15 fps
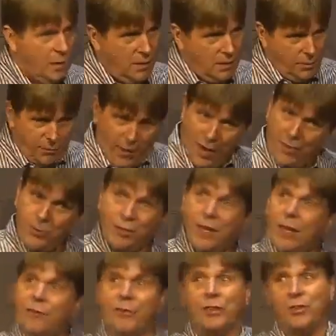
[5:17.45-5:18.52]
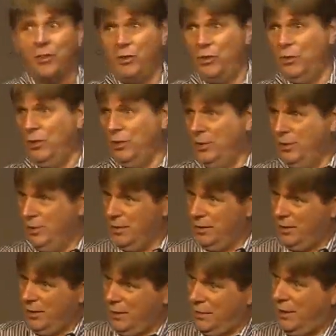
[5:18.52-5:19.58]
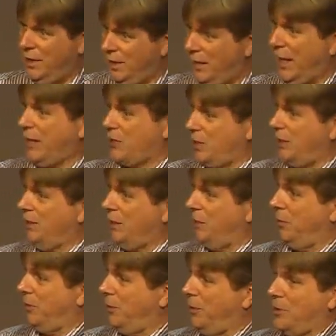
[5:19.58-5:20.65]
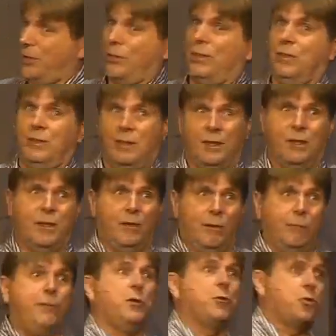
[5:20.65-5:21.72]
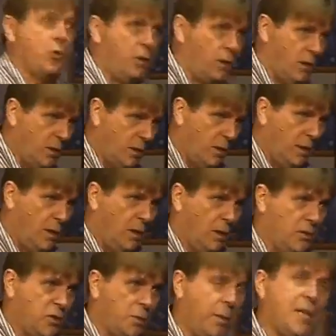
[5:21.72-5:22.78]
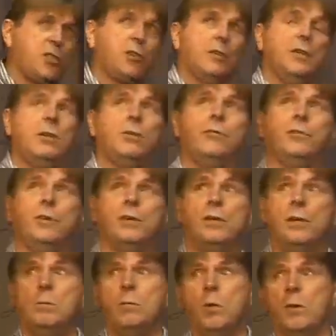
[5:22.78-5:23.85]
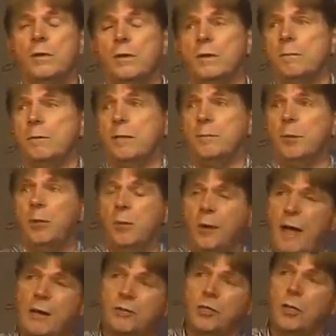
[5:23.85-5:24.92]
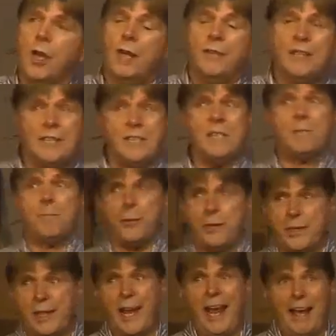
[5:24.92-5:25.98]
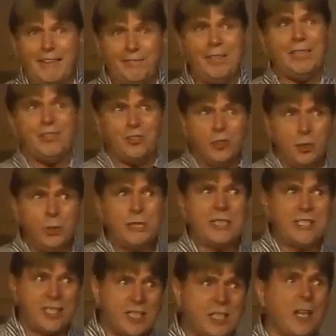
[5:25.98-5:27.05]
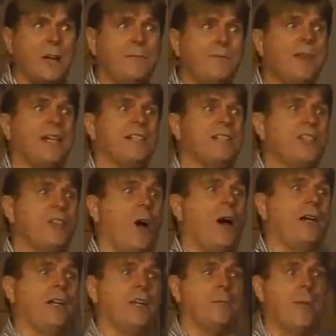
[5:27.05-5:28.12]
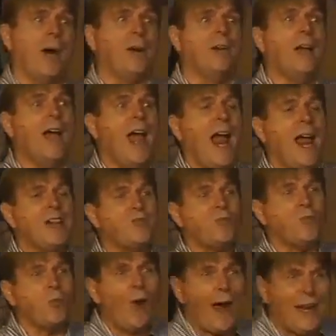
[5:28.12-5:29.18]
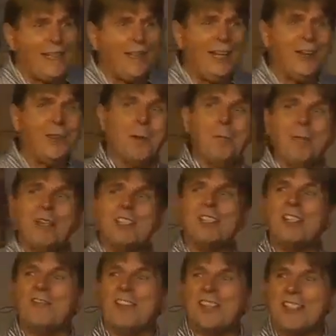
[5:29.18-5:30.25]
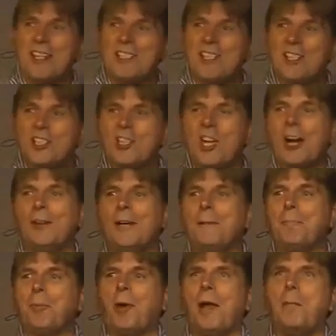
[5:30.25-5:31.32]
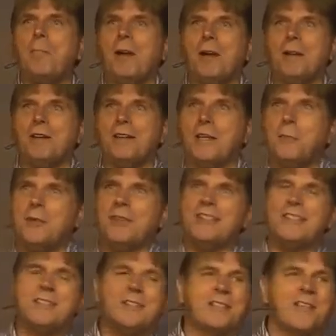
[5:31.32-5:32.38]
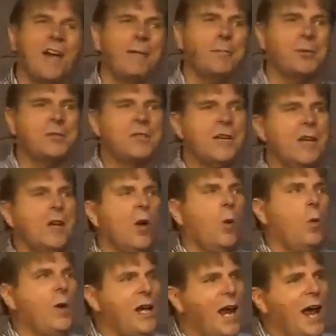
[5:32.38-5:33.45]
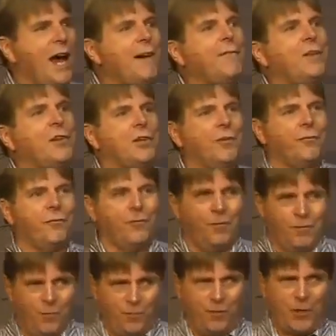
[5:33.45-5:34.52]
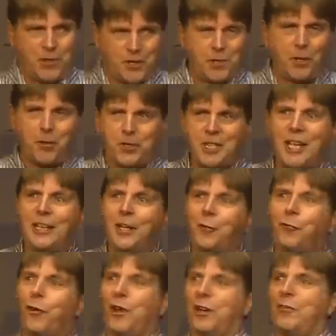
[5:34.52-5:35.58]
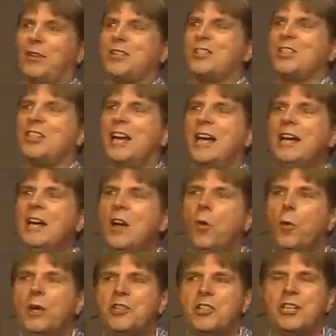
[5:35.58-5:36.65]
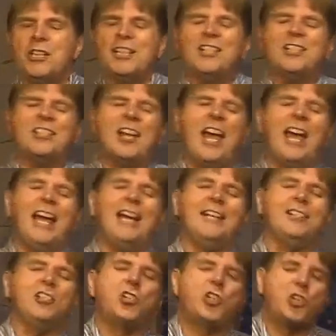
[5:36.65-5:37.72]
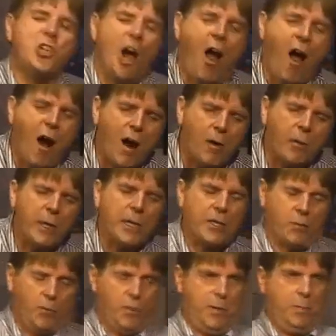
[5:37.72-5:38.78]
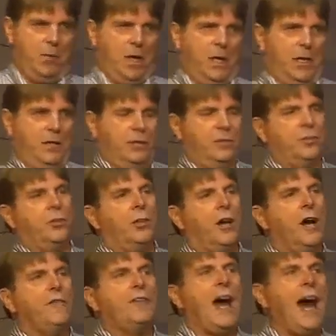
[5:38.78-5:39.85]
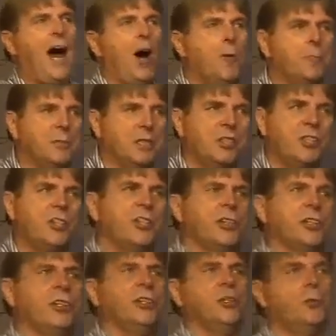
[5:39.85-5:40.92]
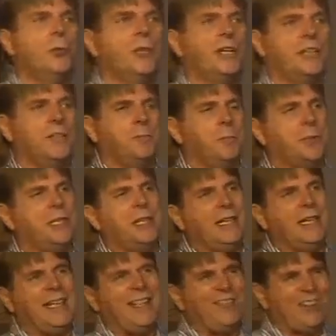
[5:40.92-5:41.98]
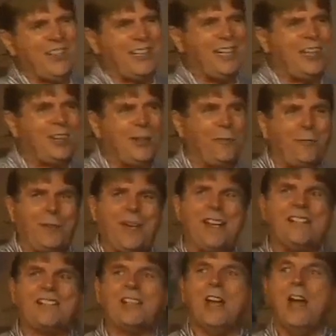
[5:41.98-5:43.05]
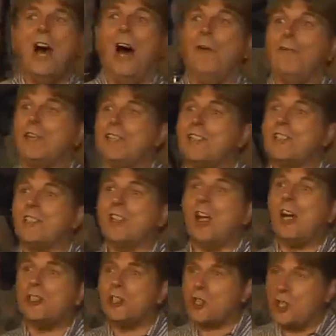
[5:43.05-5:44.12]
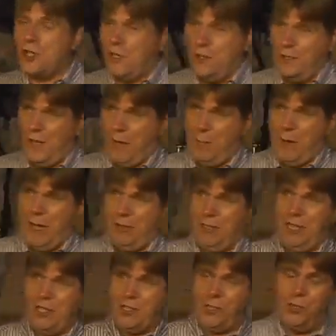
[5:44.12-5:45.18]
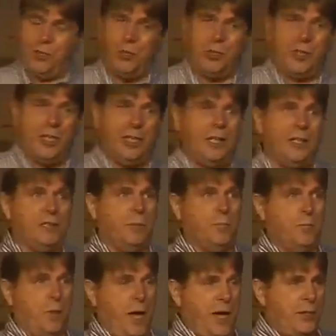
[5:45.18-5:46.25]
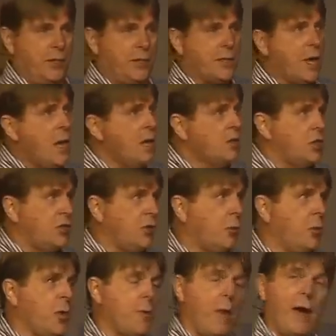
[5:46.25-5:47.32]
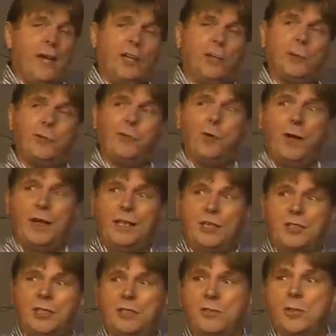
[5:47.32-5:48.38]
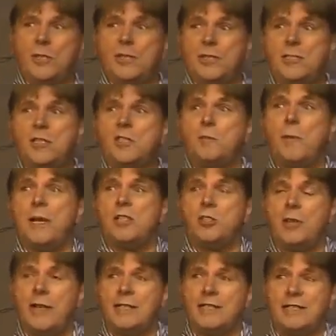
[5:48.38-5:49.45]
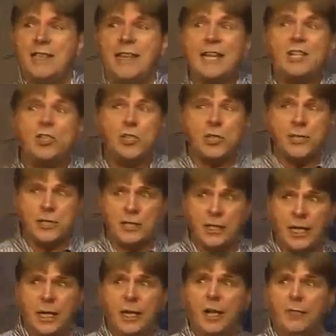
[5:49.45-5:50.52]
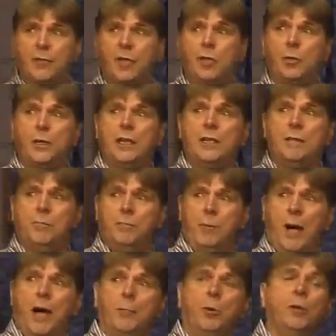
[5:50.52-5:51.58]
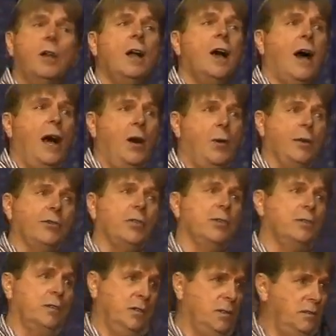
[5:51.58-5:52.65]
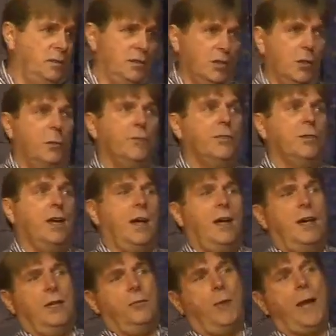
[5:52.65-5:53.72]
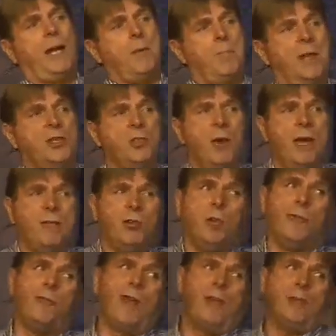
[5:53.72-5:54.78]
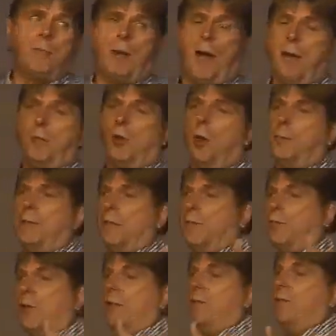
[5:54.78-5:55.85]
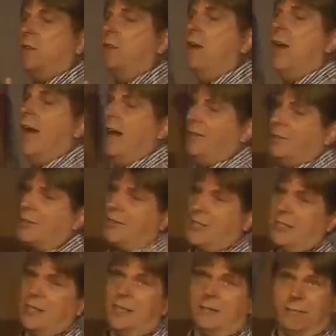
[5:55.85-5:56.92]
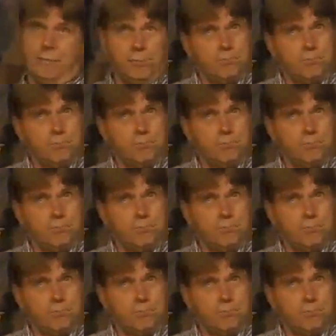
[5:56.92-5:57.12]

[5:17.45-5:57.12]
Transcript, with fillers: the Father in heaven can do, he can, he can actually deal with your eternal future. So make sure that you fear him more than the people around you. This is pretty heavy duty stuff that he's talking about. And right in the midst of this, as he's sharing primarily with his disciples, we have the verse 13 in front of us today, which is a jarring reminder of how material we can be even in the face of a discussion about eternal kingdom matters. Just a reminder before I get to the verse, this is my translation today of the Greek Bible. However, you know, I recommend you have your favorite Bible open in front of you and you'll see that